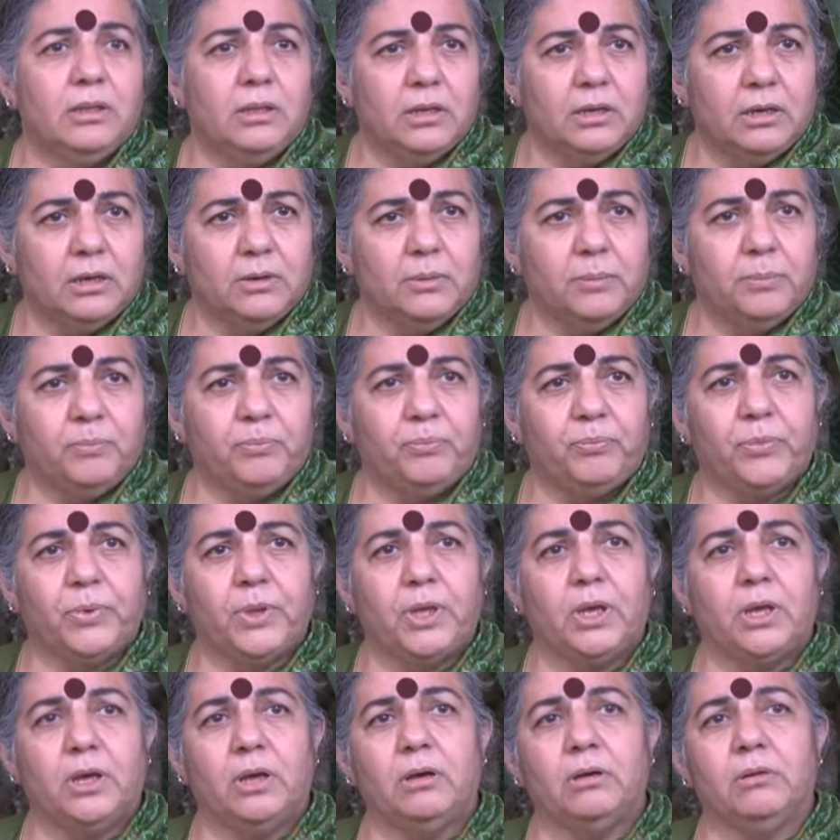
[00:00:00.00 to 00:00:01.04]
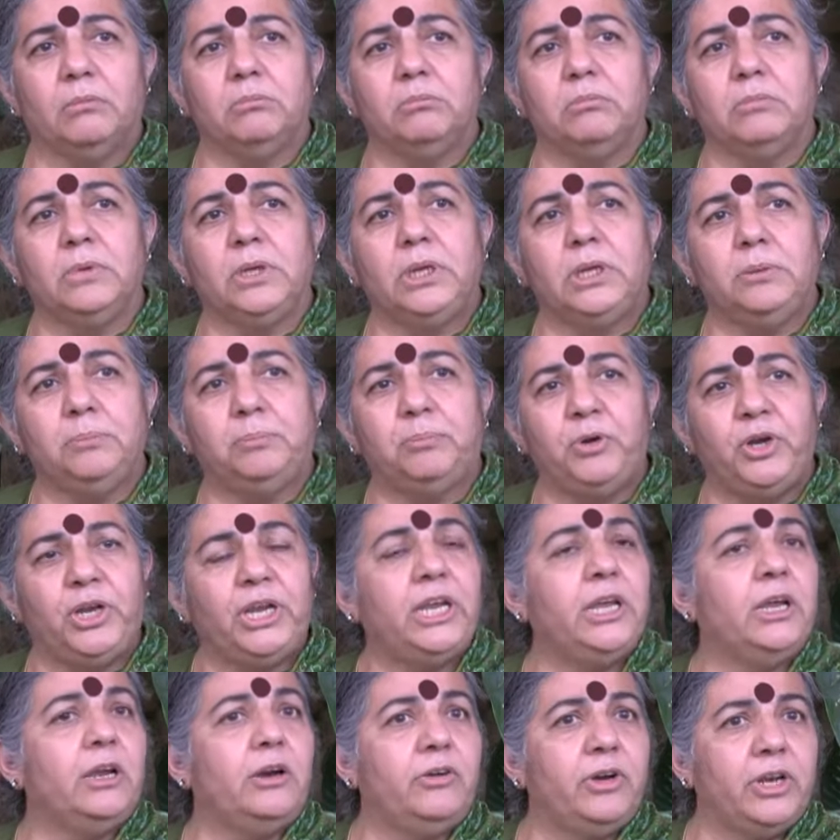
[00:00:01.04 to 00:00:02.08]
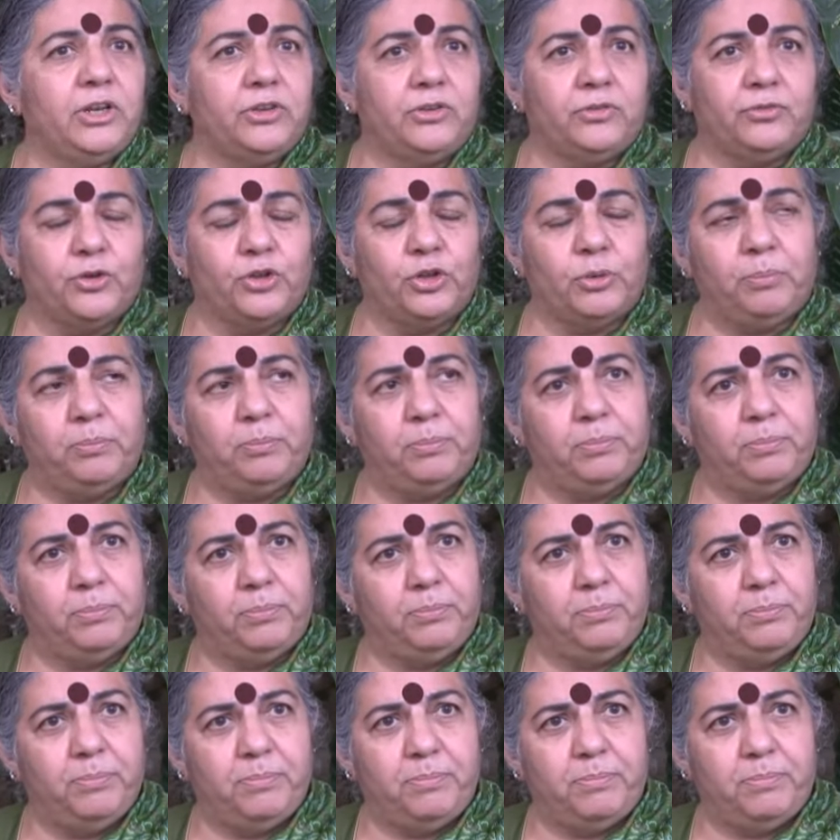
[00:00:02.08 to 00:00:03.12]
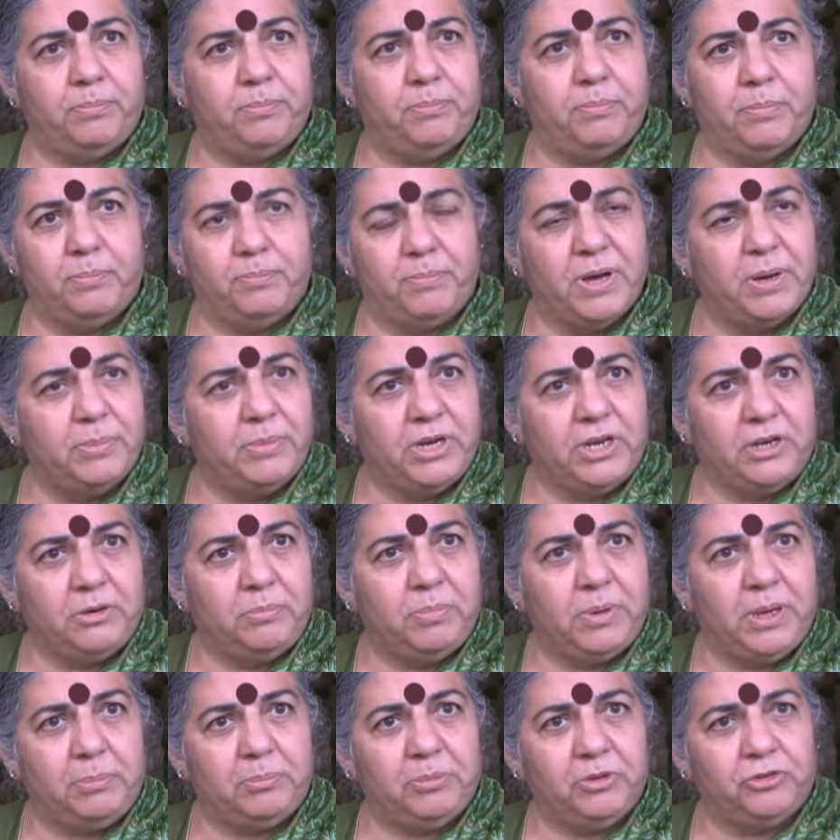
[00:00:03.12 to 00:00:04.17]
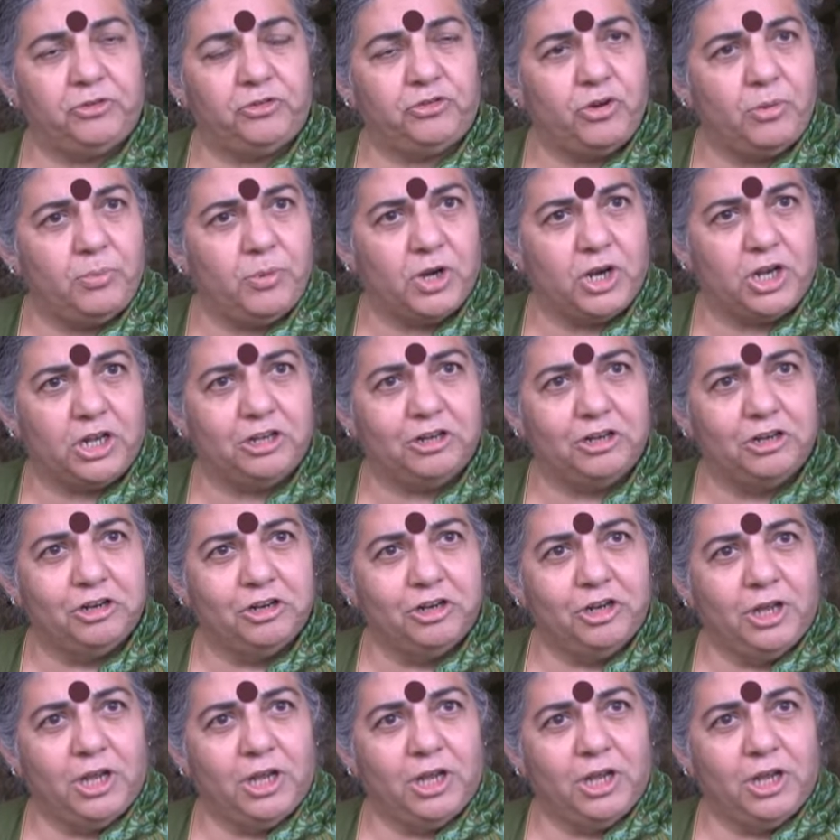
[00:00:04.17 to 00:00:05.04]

the pre-hearings for the Permanent People's Tribunal.